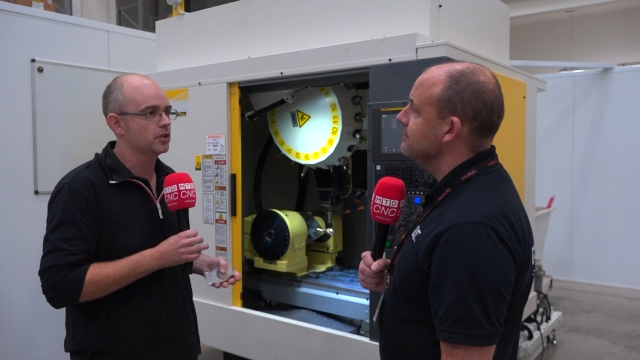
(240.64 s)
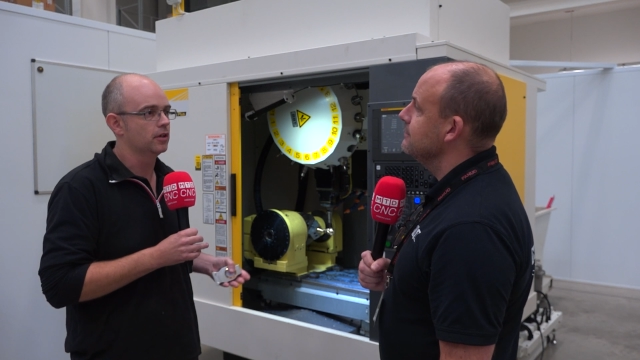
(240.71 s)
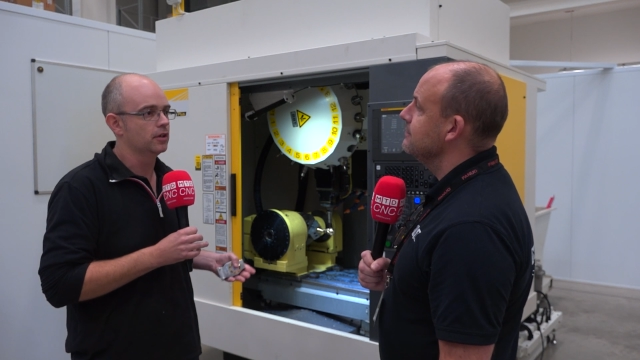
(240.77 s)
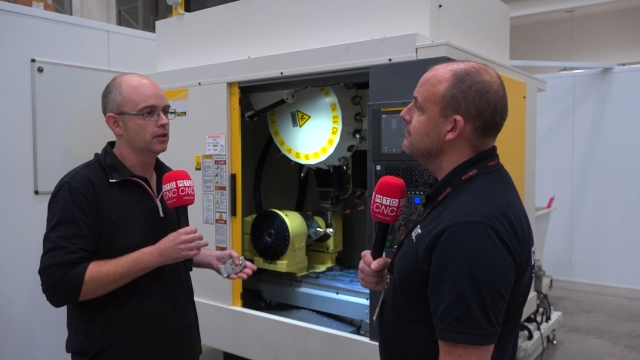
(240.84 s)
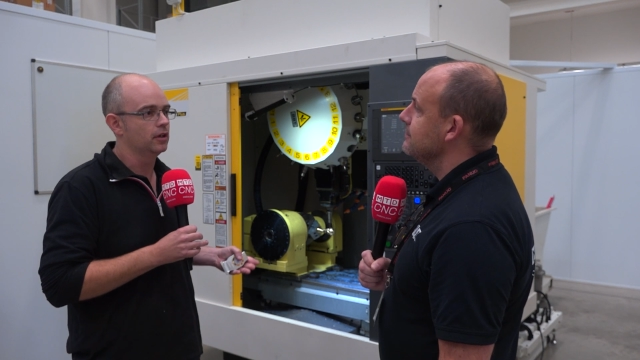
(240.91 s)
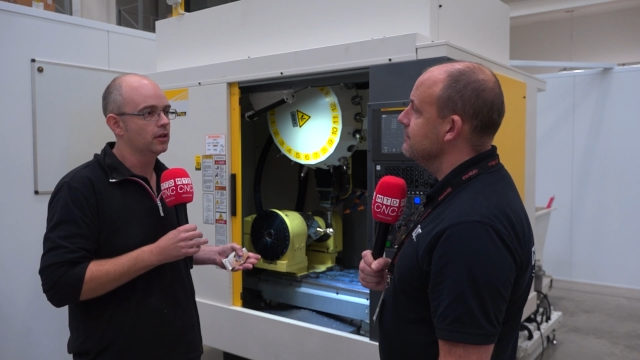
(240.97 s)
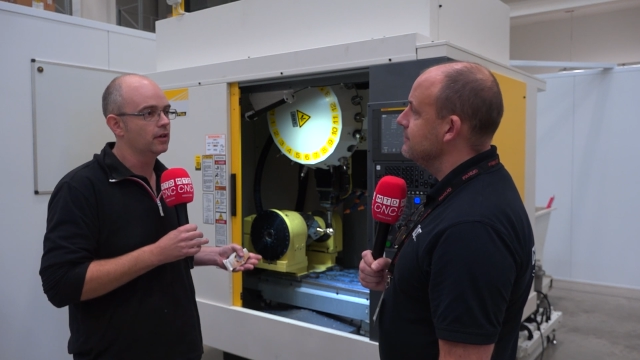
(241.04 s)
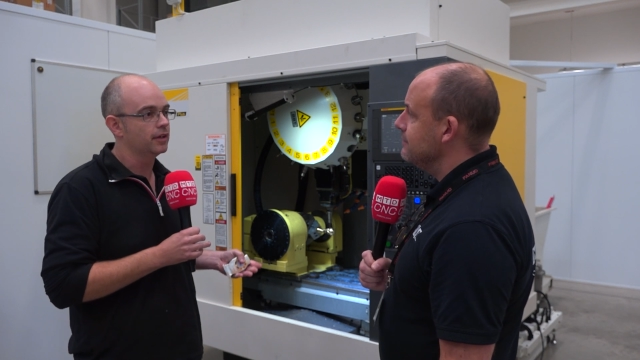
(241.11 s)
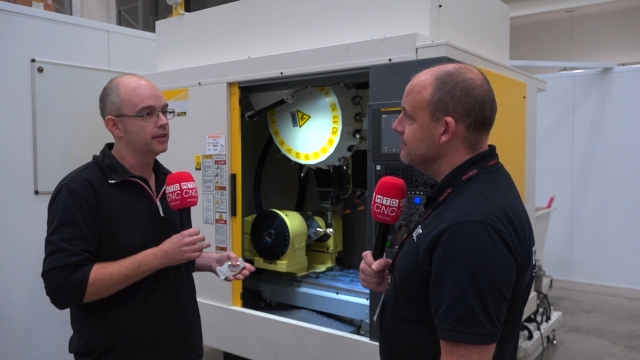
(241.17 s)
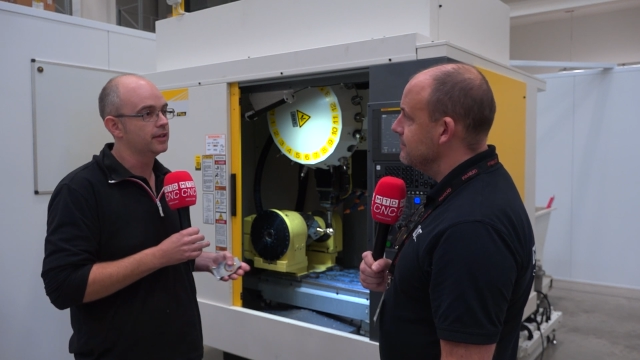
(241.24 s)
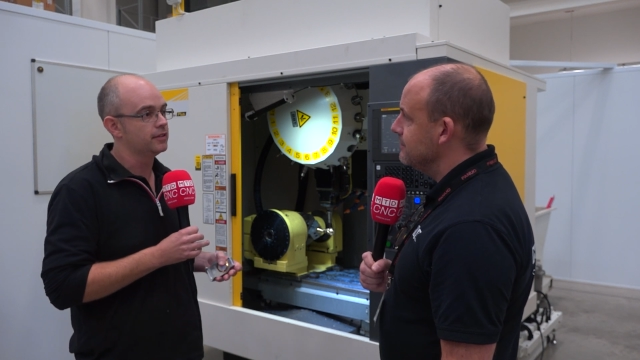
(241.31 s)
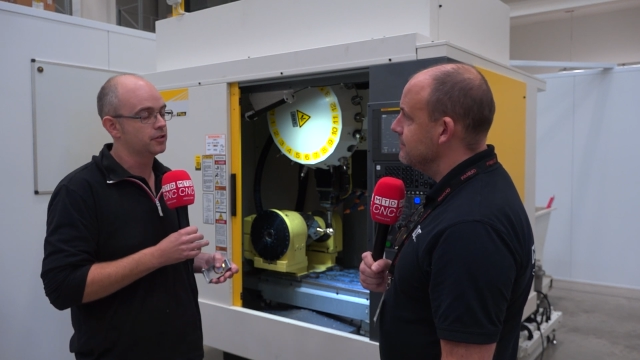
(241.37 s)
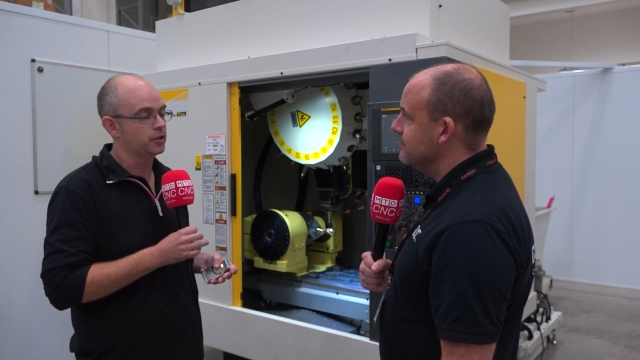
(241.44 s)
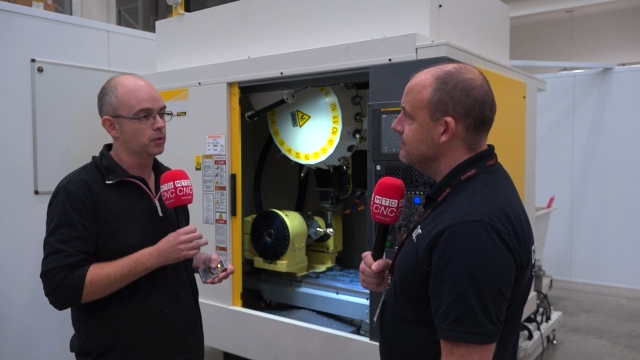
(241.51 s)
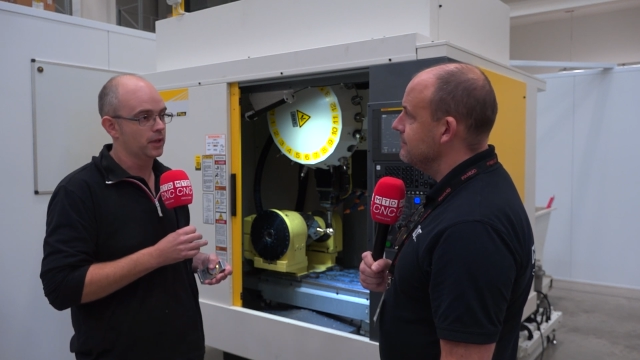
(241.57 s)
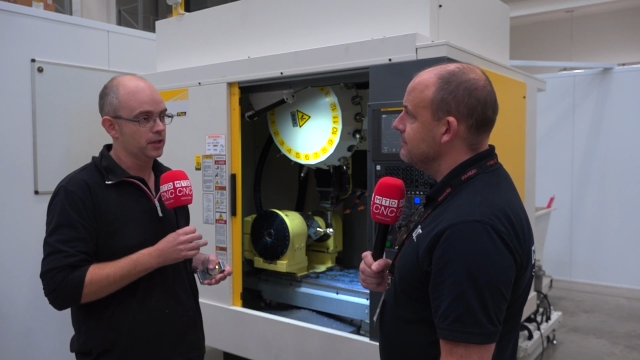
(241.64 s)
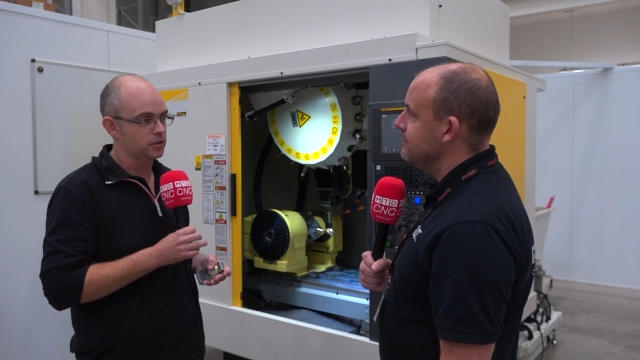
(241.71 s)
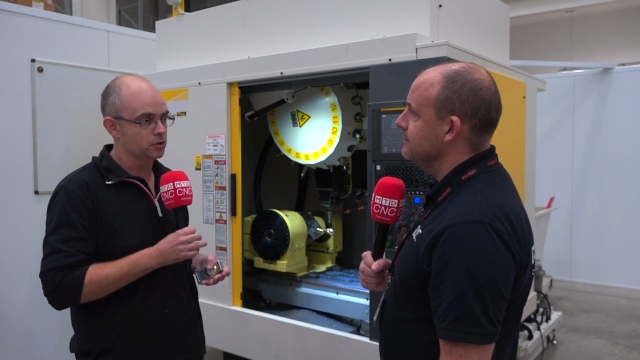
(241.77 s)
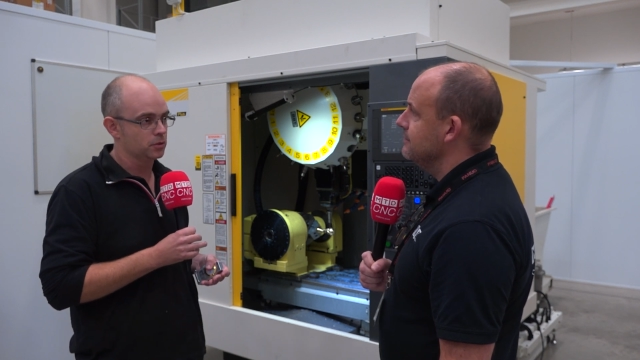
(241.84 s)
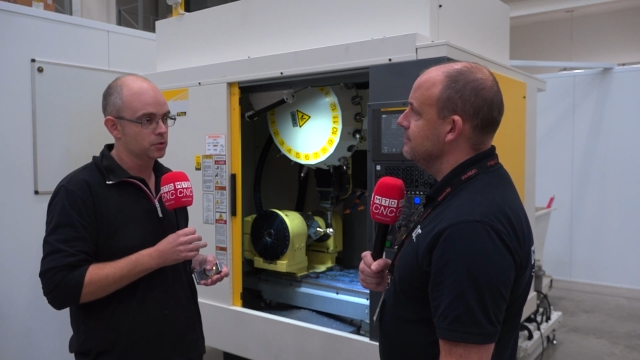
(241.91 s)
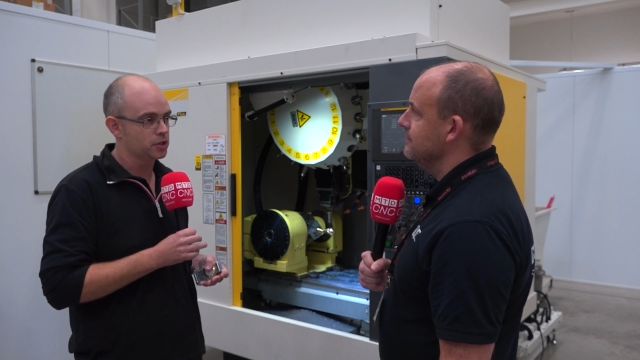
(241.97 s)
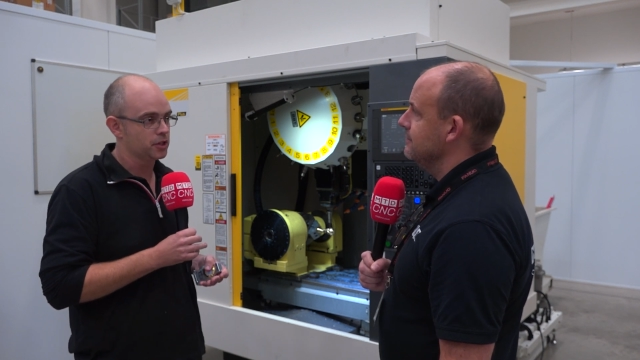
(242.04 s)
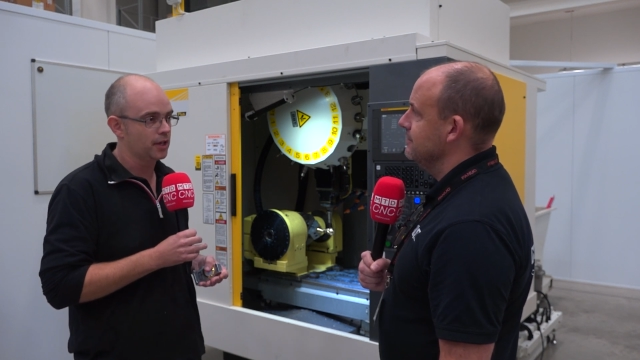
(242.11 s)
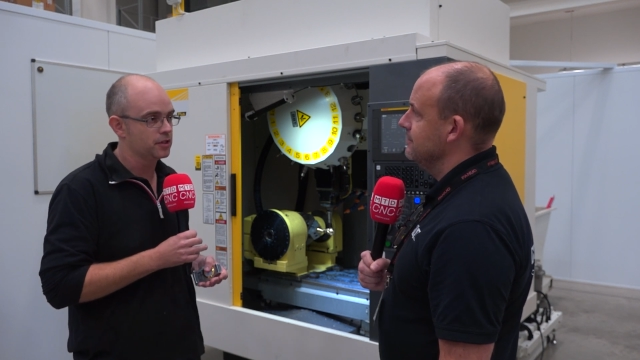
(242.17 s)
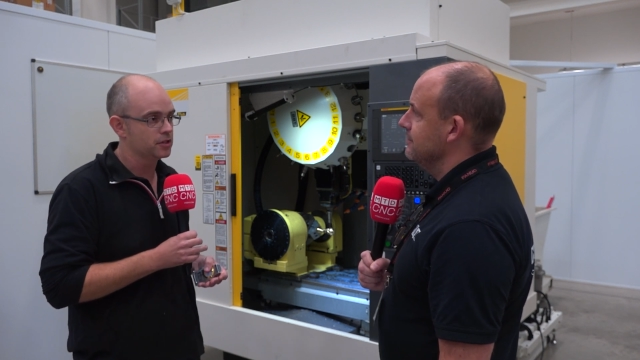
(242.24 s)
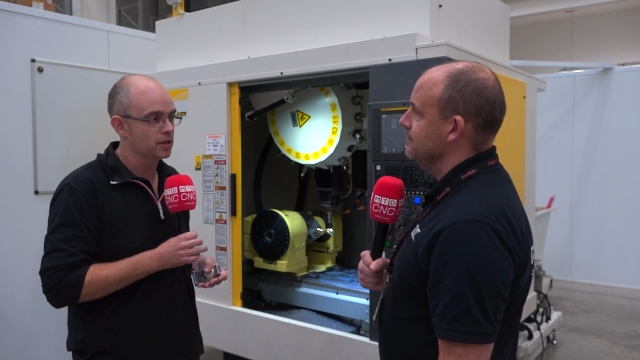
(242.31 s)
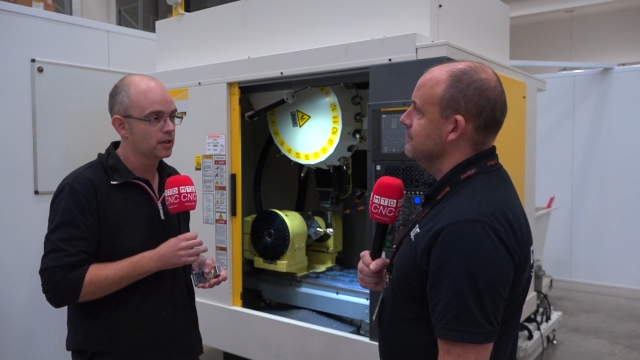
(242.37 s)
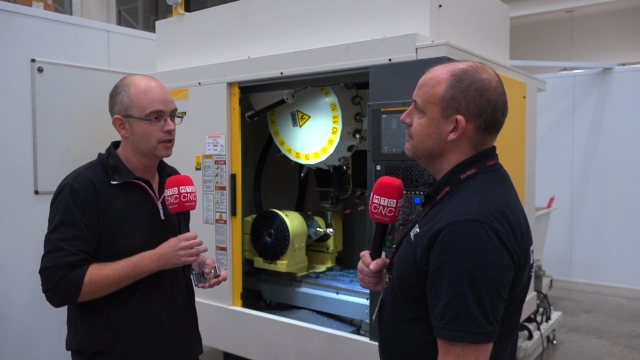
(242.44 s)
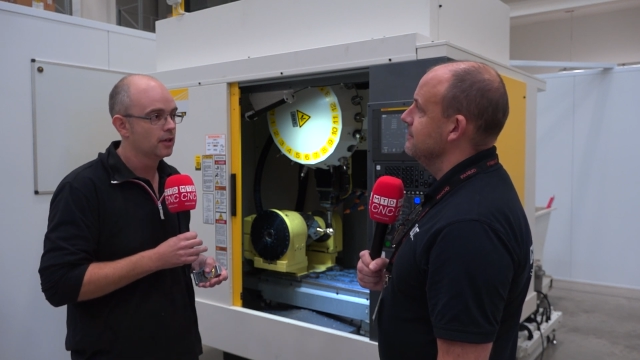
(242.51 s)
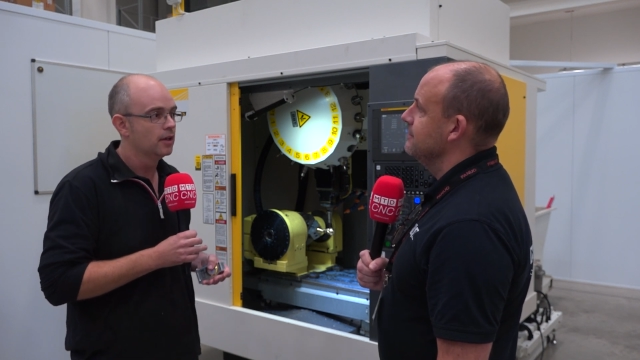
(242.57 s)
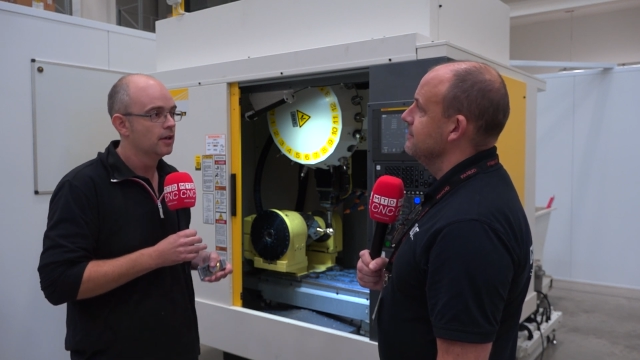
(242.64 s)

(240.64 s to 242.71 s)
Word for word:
Speaker 1: got a lightning quick tool changer.